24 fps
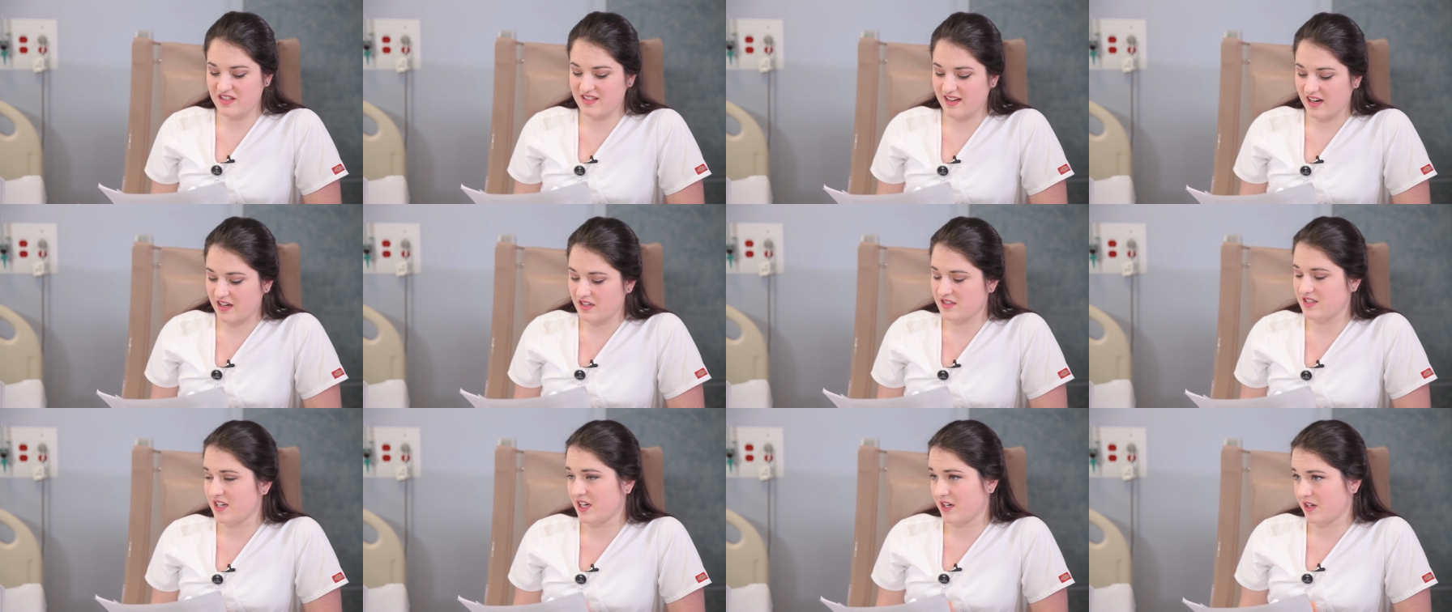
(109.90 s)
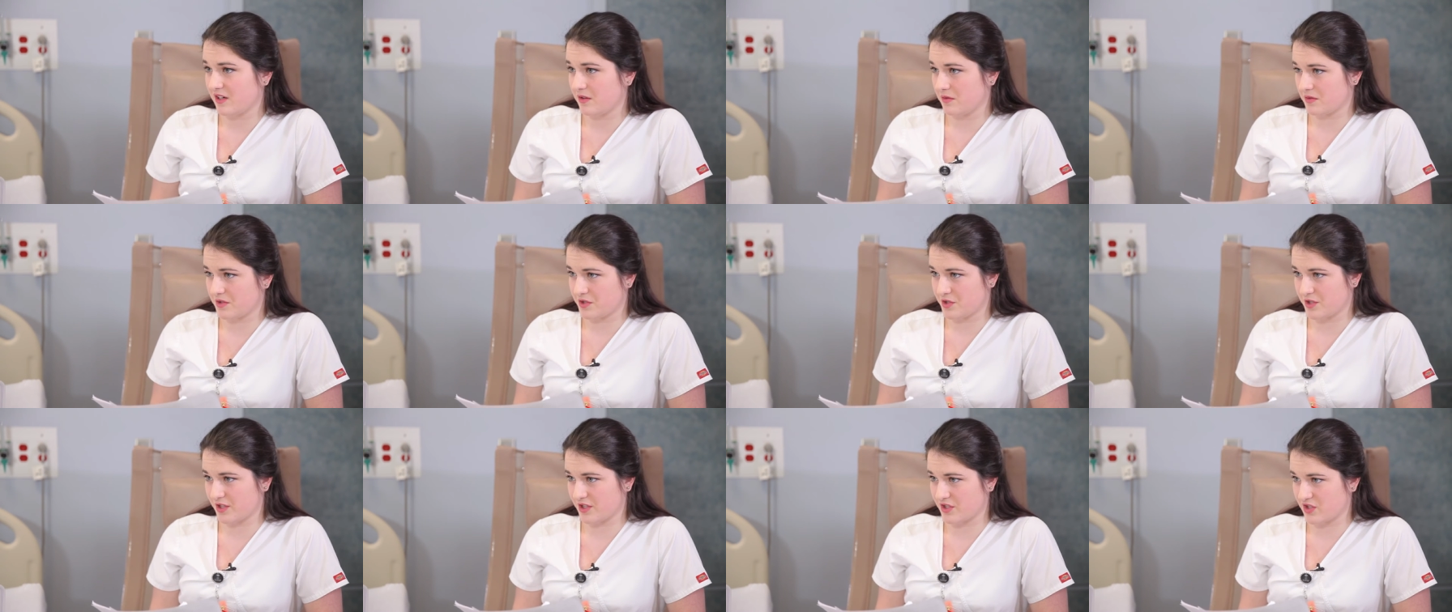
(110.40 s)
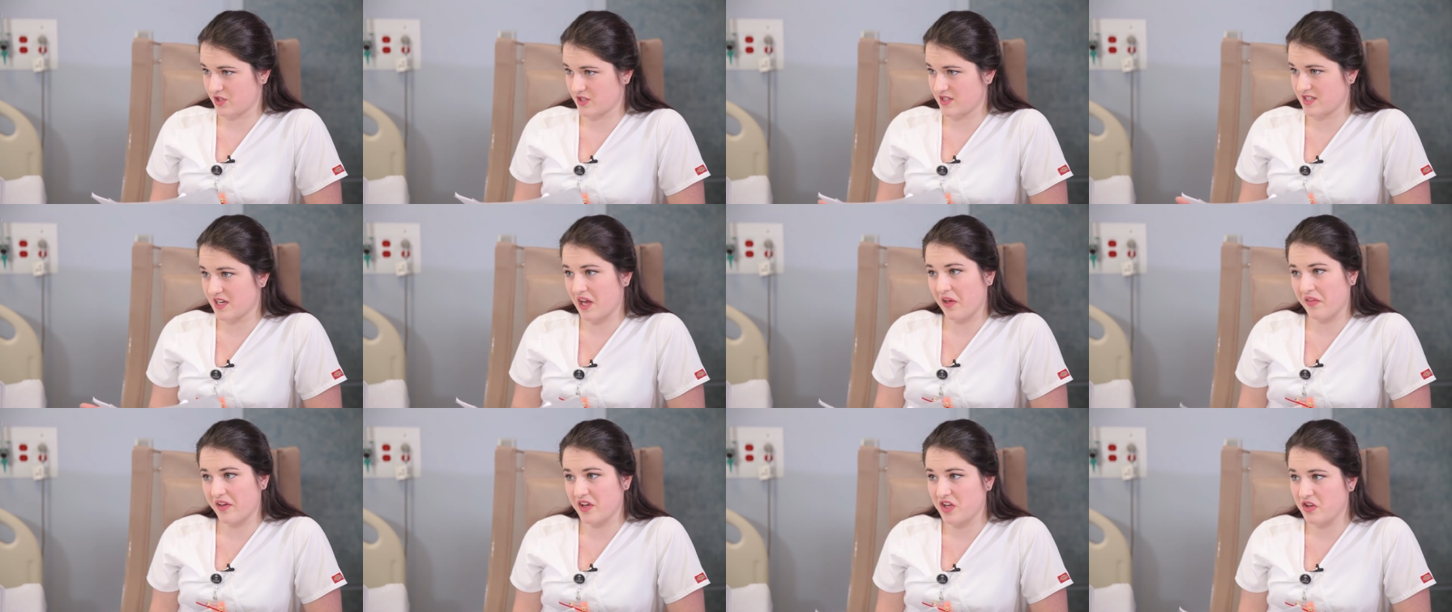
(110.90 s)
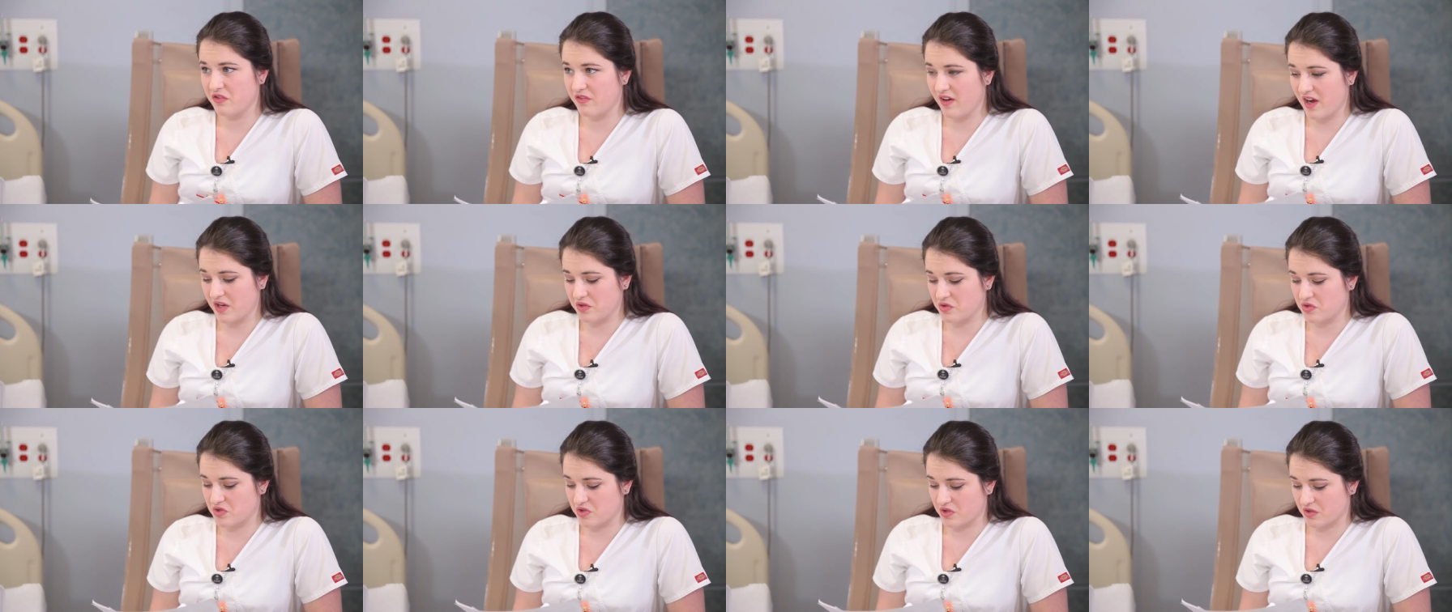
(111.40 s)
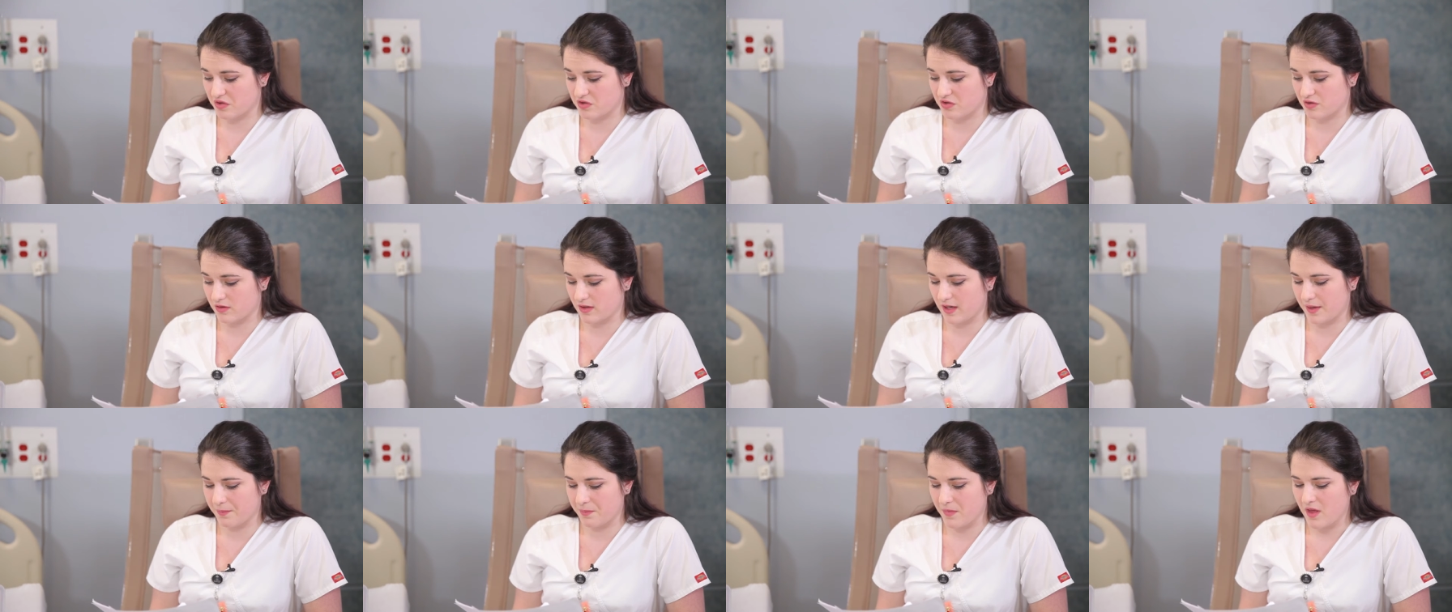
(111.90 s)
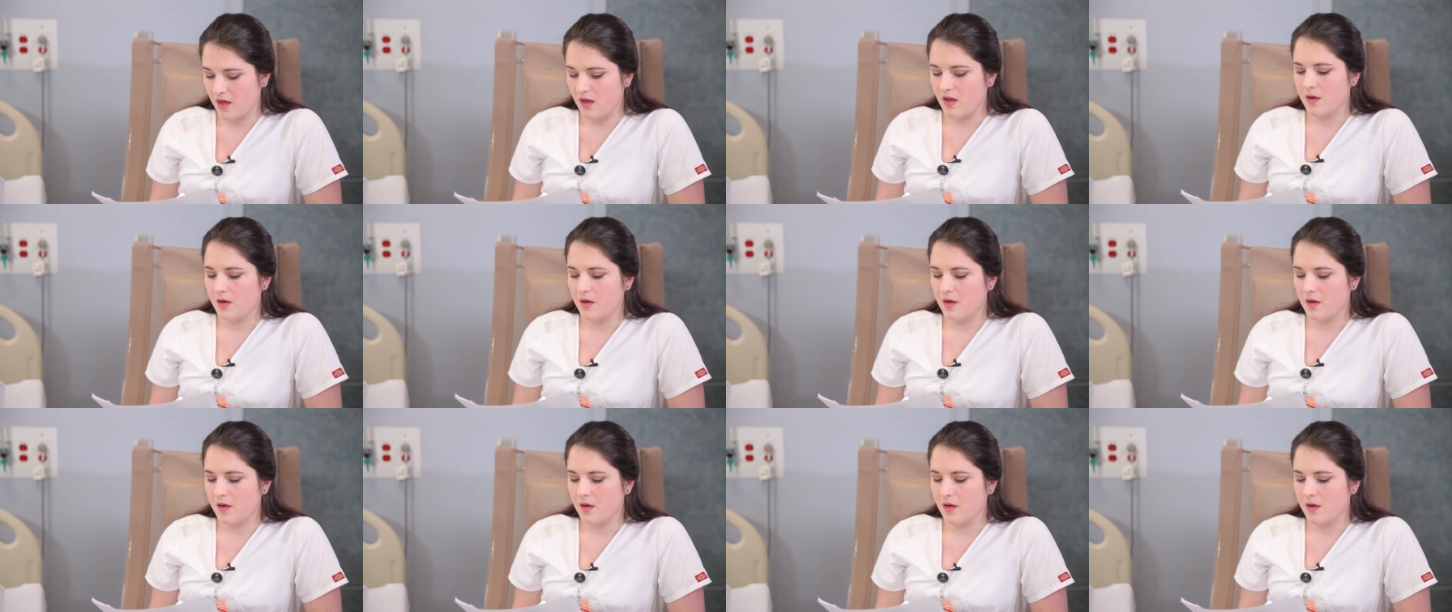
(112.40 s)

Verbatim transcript: dietary restrictions now that you've had surgery,